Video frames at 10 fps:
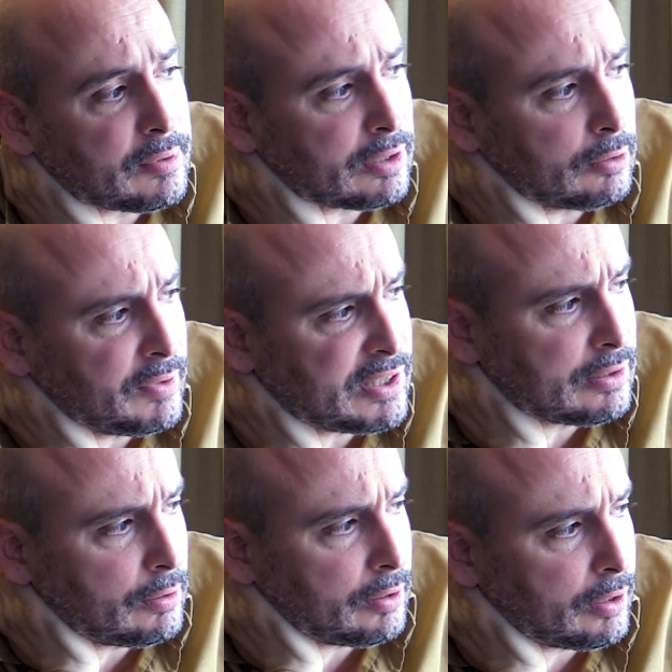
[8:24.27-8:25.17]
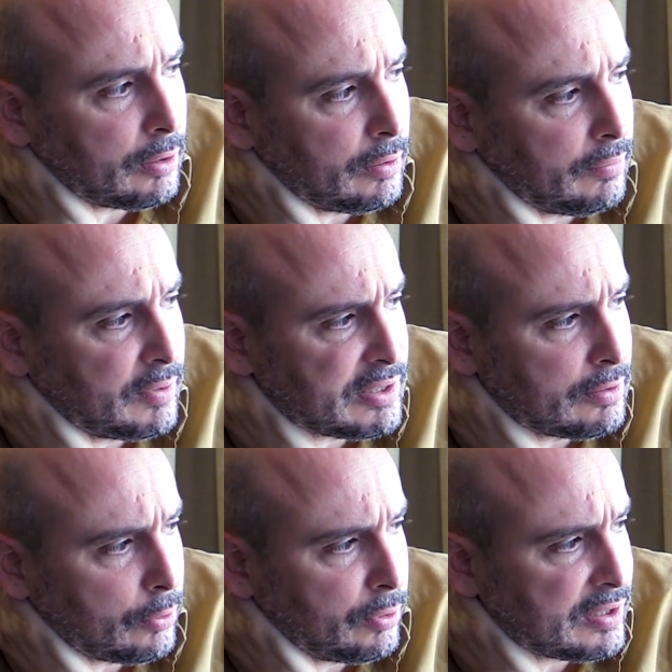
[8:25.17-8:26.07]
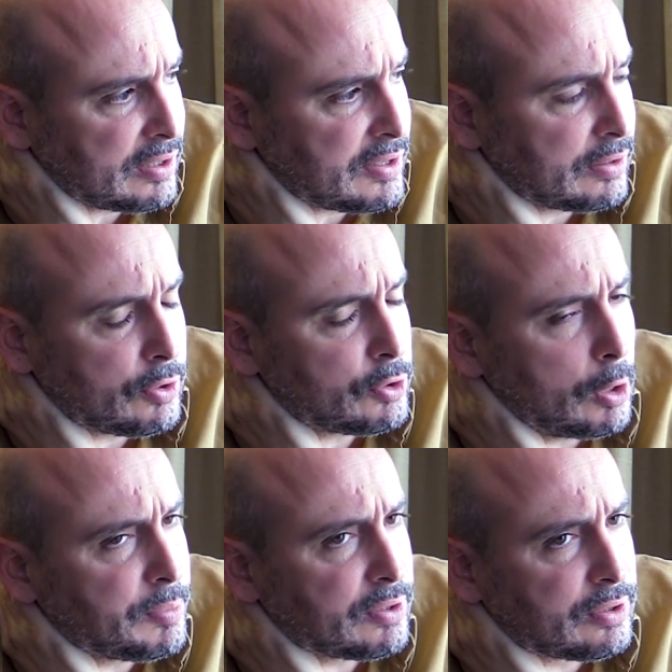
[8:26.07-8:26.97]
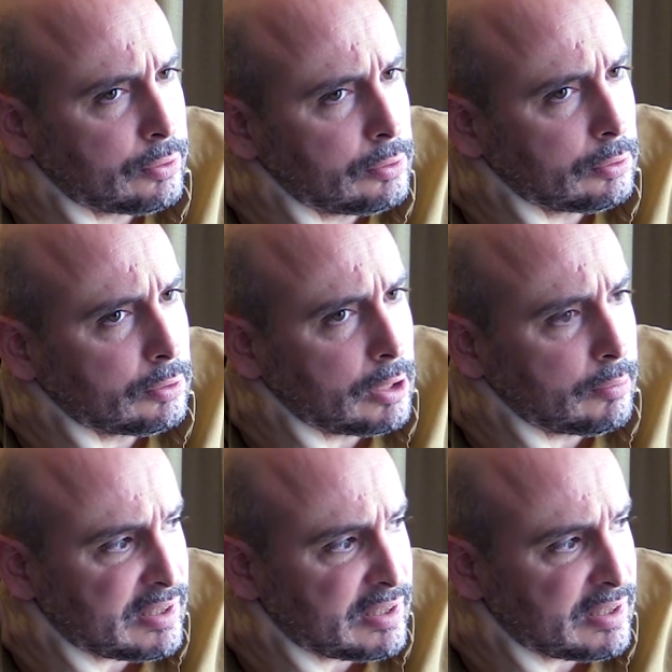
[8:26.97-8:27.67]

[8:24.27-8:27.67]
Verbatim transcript: So this is not criticizing the shops at all.